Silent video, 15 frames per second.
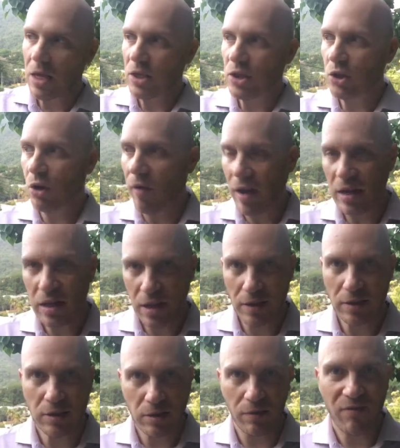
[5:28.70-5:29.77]
So if any of
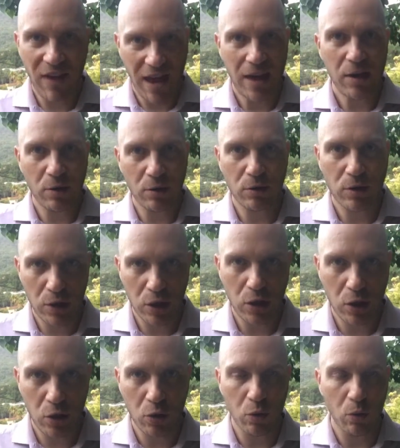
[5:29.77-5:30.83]
this is of value to
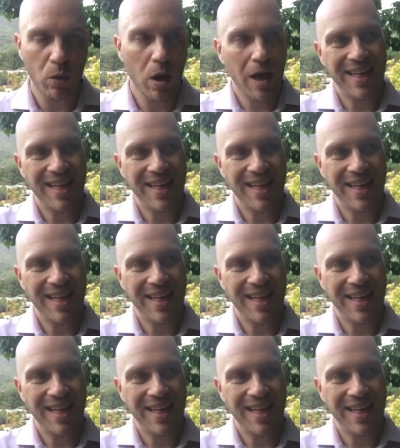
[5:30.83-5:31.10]
you,